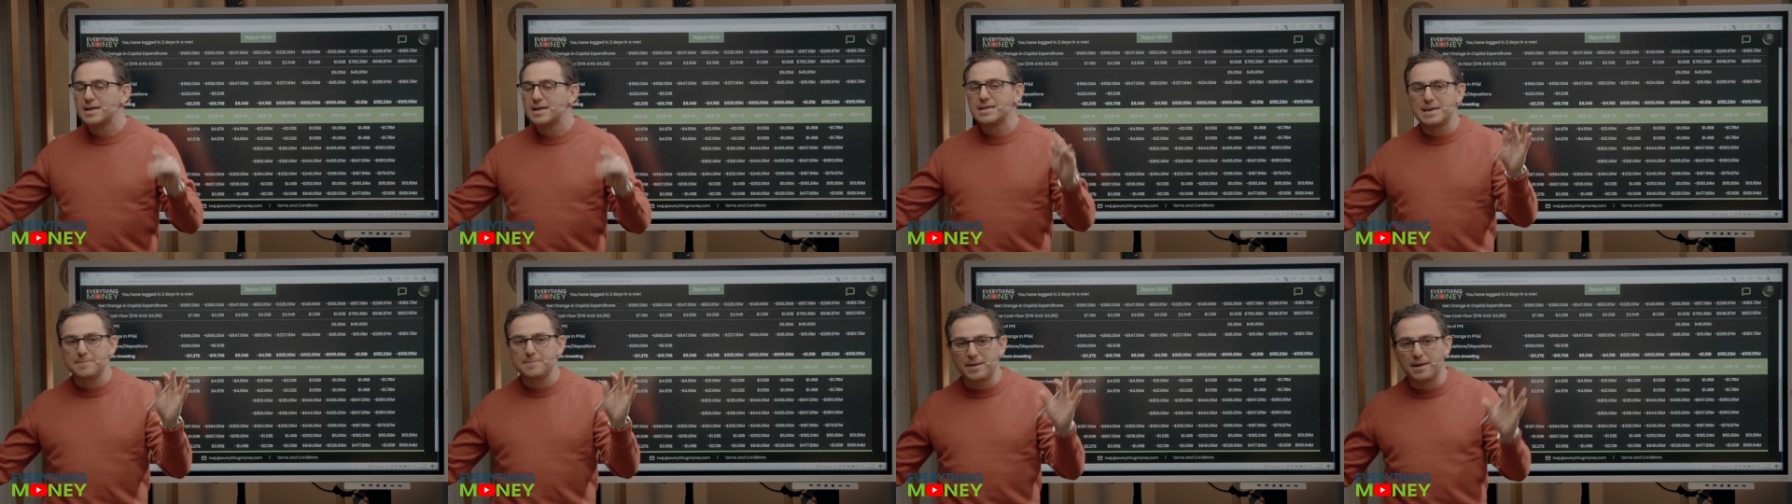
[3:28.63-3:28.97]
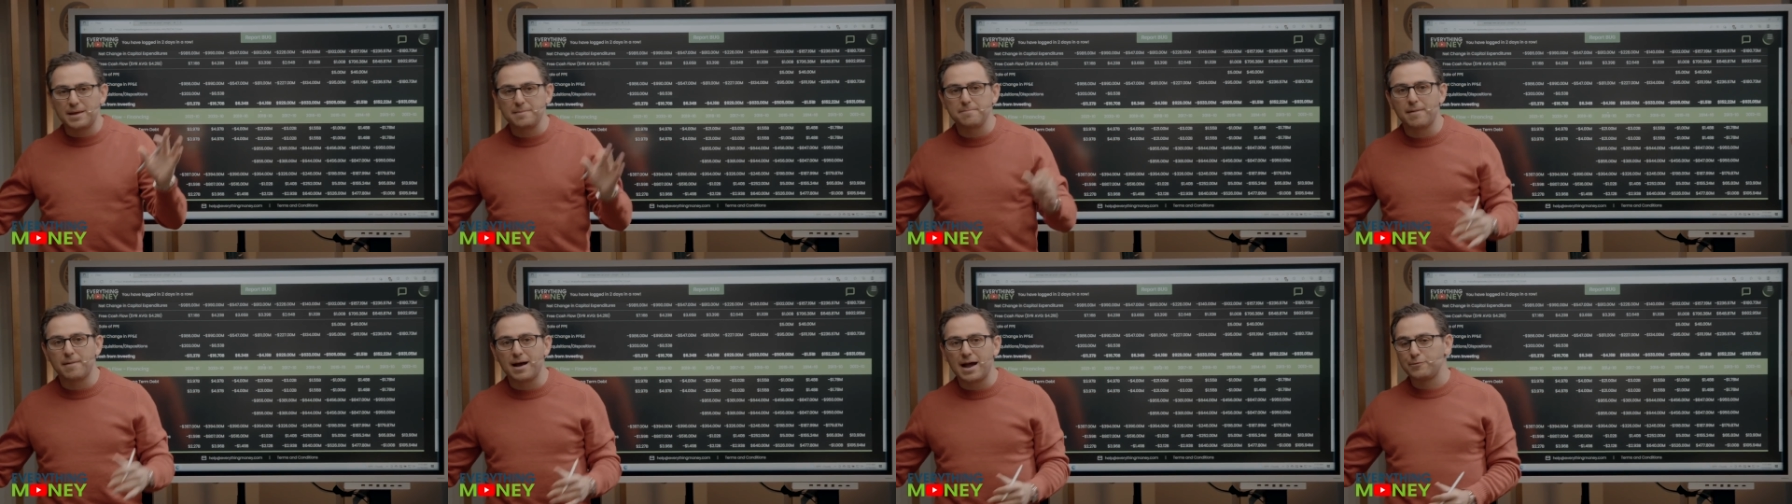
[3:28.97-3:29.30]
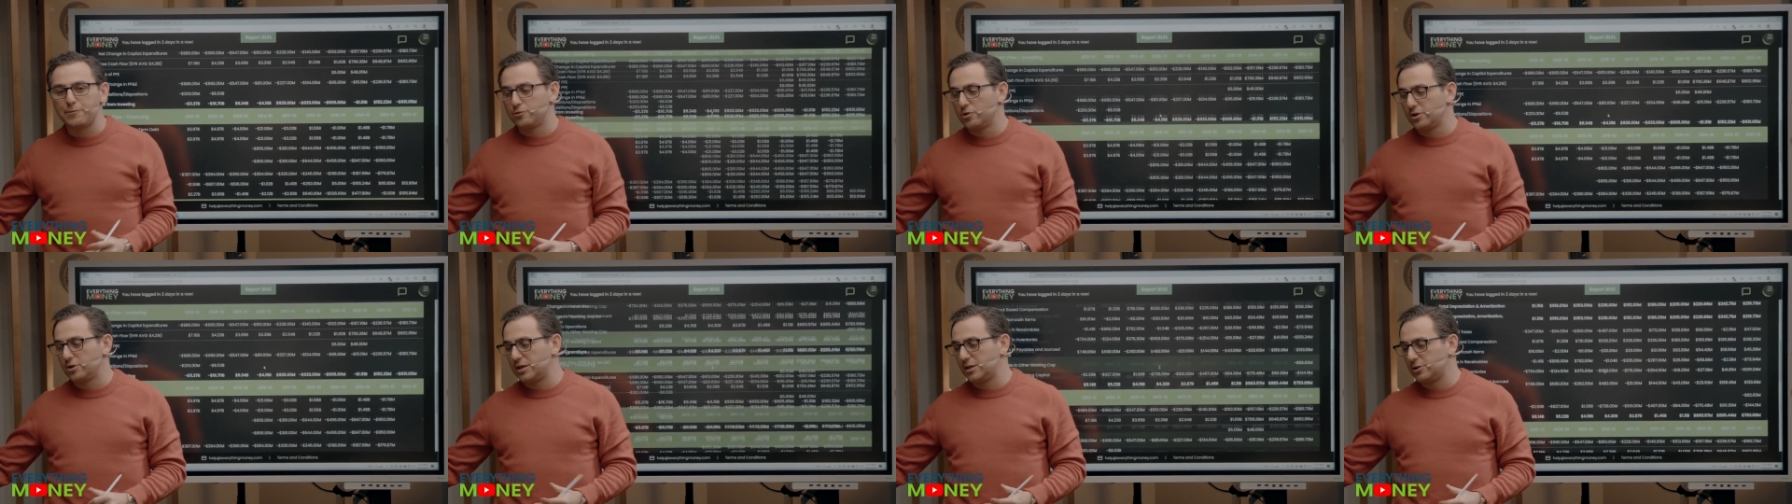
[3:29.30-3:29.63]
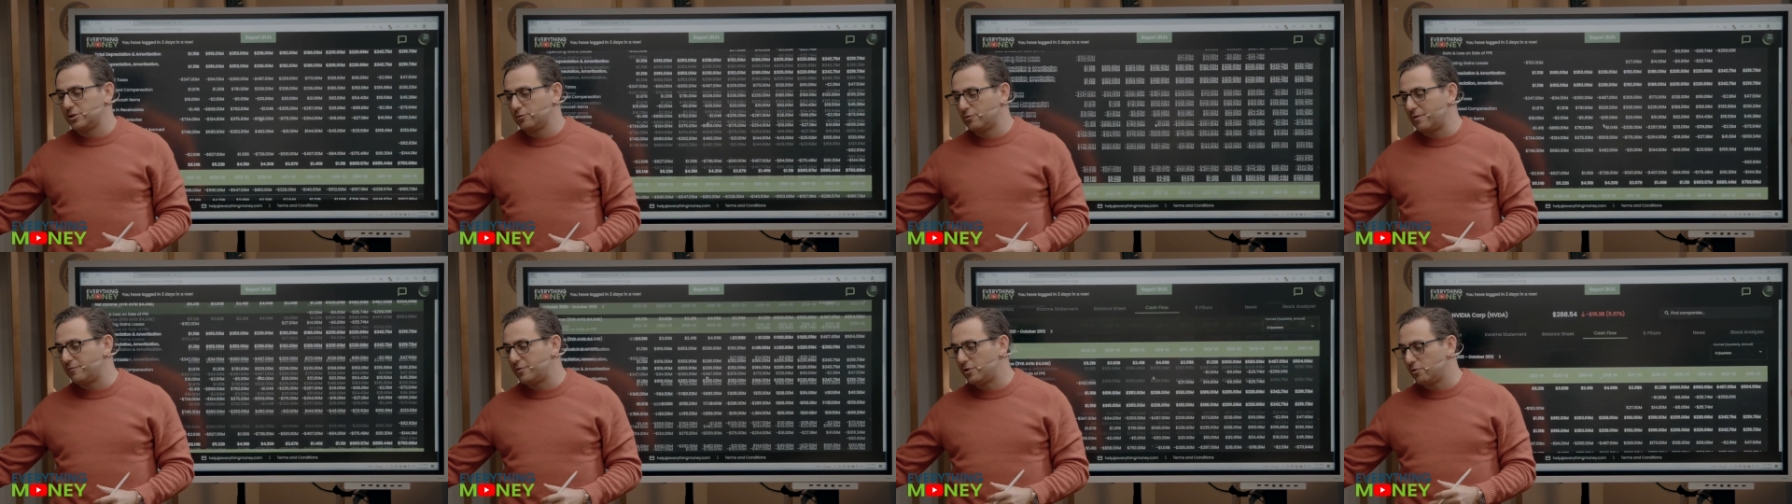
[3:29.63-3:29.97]
keep that in mind. We're looking at the
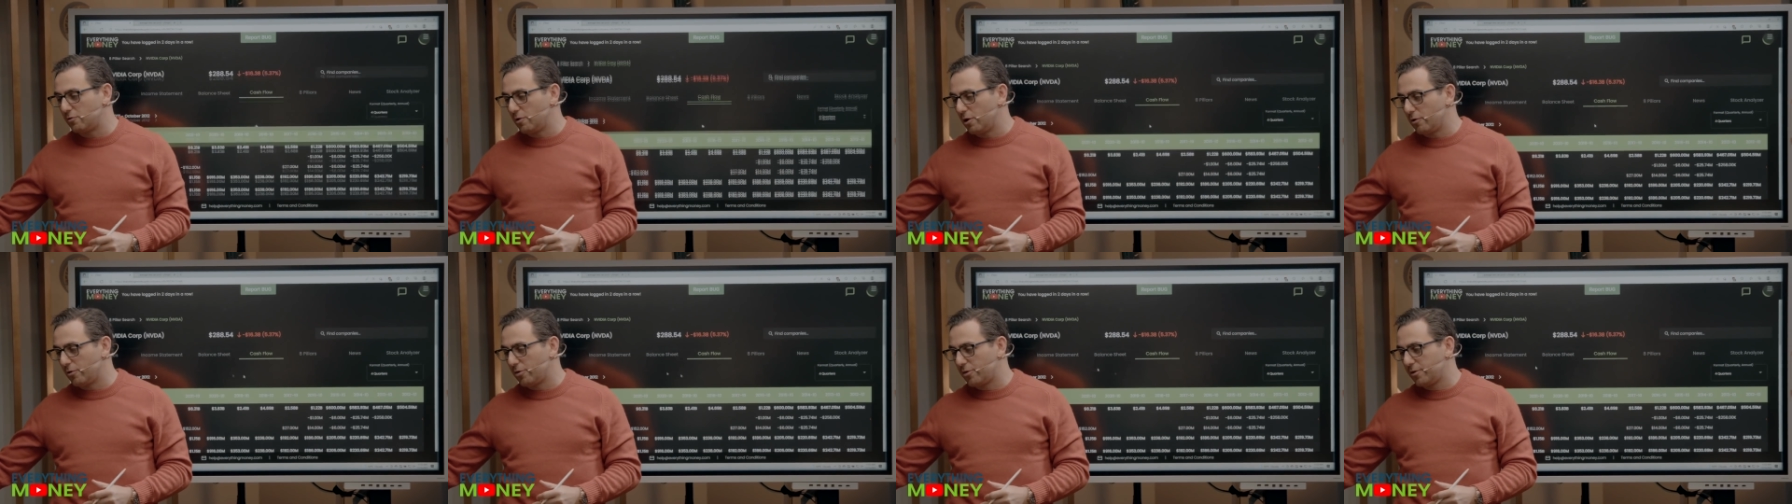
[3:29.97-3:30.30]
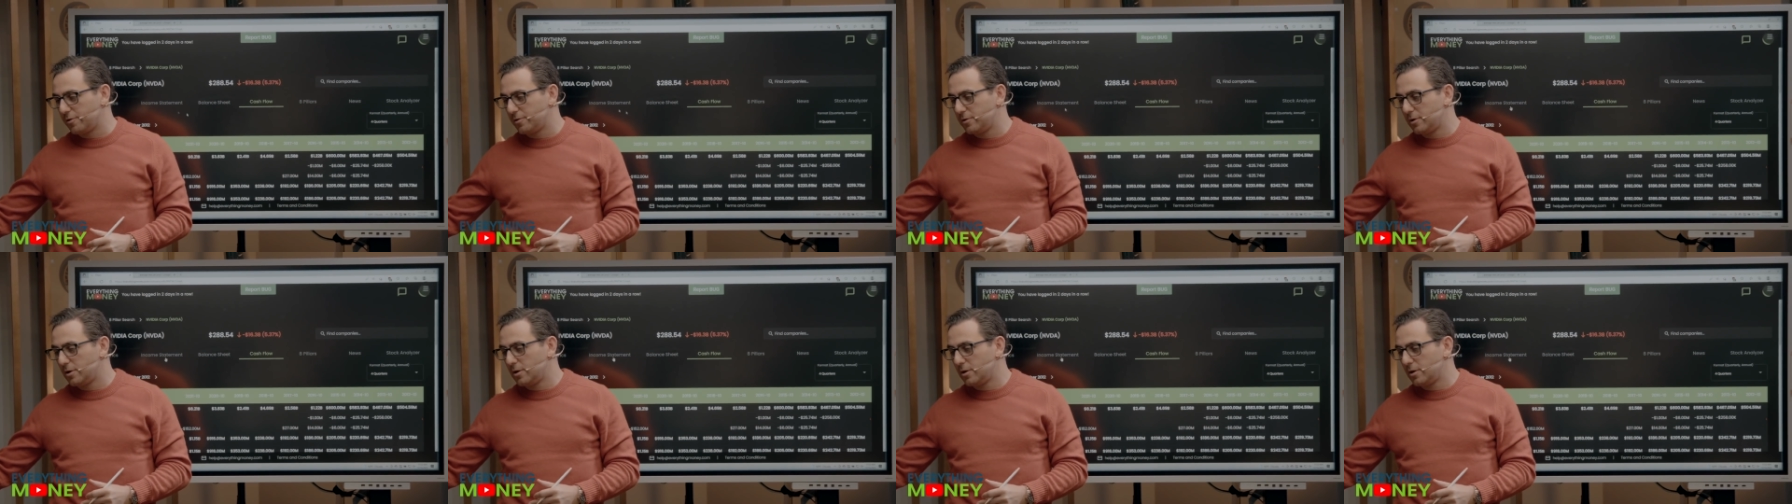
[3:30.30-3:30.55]
revenue growth.